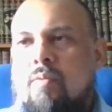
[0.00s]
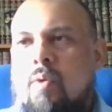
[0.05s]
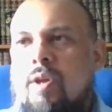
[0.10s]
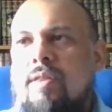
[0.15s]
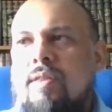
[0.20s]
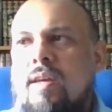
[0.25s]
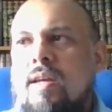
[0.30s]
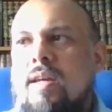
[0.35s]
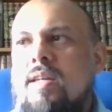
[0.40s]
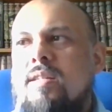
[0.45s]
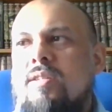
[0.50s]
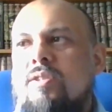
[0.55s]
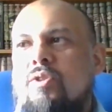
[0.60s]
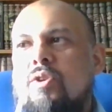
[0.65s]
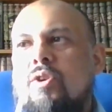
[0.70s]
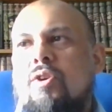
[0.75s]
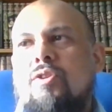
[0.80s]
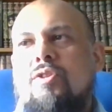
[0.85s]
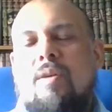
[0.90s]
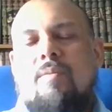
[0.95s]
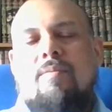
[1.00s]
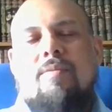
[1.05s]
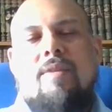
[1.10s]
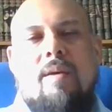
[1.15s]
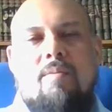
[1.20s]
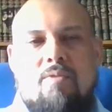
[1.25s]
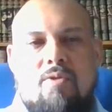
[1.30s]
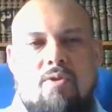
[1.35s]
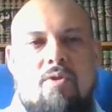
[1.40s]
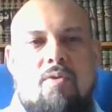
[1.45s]
One thing is, you know,
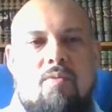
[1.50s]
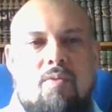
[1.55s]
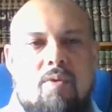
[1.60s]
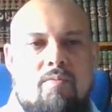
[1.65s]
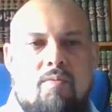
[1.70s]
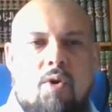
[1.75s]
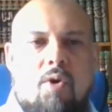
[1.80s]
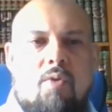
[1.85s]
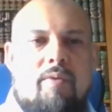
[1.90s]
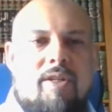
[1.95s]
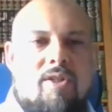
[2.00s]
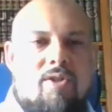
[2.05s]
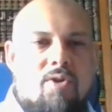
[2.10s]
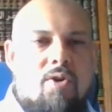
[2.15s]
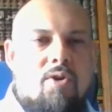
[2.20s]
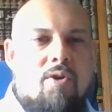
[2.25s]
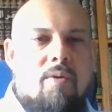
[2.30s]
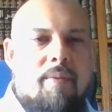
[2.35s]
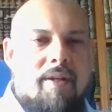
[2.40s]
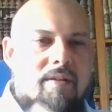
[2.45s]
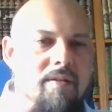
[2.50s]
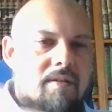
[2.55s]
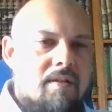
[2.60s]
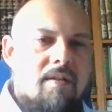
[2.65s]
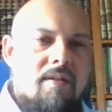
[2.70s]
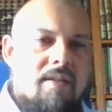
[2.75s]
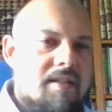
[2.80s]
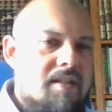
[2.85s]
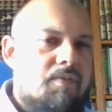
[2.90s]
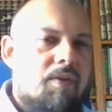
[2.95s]
sometimes, you know, we, we always talk about
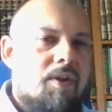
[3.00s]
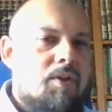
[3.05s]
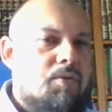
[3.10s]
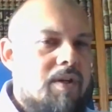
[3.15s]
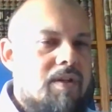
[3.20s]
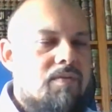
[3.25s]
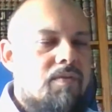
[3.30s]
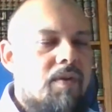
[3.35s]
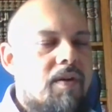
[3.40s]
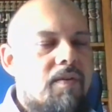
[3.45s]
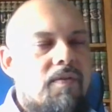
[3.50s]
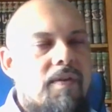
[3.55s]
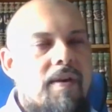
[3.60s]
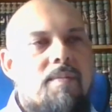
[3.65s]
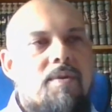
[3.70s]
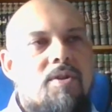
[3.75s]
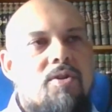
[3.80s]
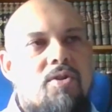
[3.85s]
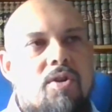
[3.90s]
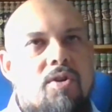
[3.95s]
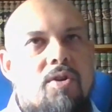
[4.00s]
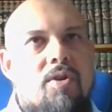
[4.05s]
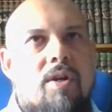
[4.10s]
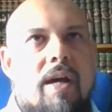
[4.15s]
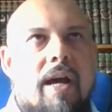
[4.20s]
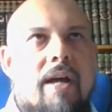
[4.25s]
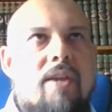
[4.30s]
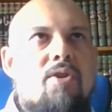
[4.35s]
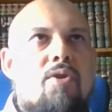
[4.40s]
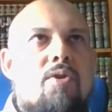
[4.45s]
th this fatwa is very famous.
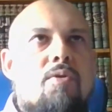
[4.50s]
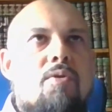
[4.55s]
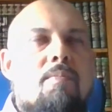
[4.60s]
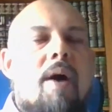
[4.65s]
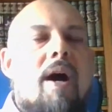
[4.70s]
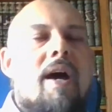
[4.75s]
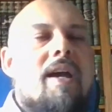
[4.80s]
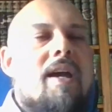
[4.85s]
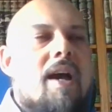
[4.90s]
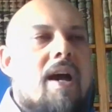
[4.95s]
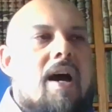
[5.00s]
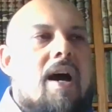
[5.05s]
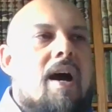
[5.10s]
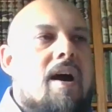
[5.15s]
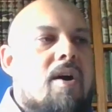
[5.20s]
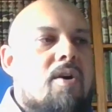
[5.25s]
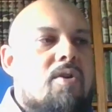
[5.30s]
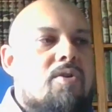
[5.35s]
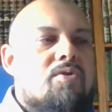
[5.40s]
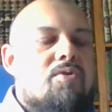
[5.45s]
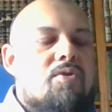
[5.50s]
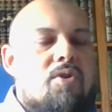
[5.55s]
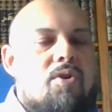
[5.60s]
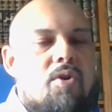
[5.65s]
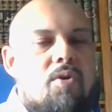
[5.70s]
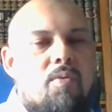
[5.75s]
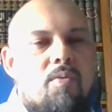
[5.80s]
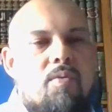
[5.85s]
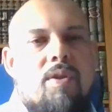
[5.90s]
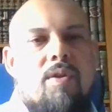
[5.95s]
Can you buy a house, you
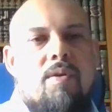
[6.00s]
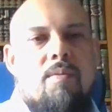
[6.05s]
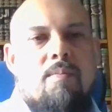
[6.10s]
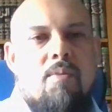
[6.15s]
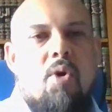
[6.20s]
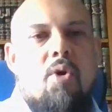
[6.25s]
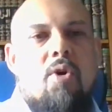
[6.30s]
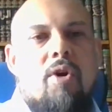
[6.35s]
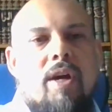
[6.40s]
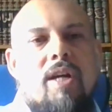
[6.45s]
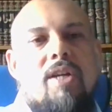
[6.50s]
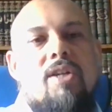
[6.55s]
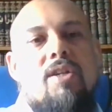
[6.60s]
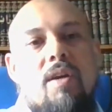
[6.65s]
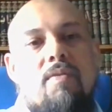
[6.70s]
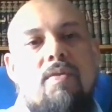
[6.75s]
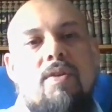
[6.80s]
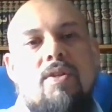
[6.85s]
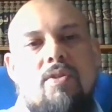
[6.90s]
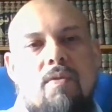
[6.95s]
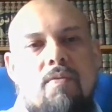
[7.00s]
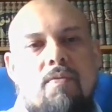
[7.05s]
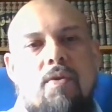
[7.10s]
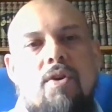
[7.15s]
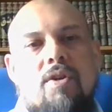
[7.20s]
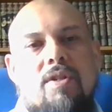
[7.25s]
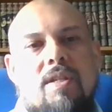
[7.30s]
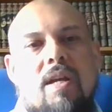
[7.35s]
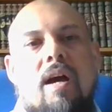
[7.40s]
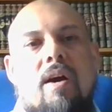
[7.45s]
know, with a mortgage if it's the
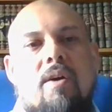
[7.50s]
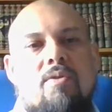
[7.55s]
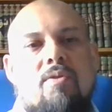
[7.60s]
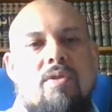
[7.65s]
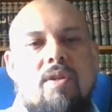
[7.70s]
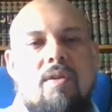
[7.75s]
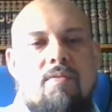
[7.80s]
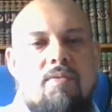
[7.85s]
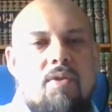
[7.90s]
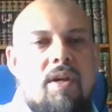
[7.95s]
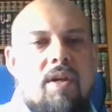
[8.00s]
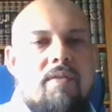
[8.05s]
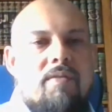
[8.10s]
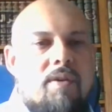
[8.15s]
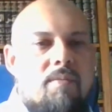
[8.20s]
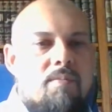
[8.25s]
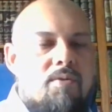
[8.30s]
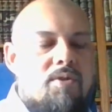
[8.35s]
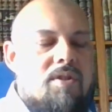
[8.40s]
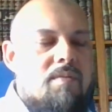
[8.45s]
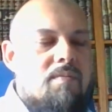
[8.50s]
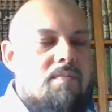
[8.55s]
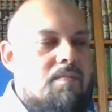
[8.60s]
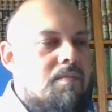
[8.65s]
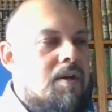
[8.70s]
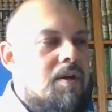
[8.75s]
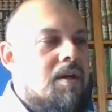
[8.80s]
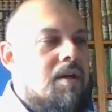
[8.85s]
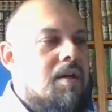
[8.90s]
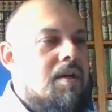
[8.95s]
first house, if you live in a
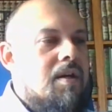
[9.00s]
Muslim,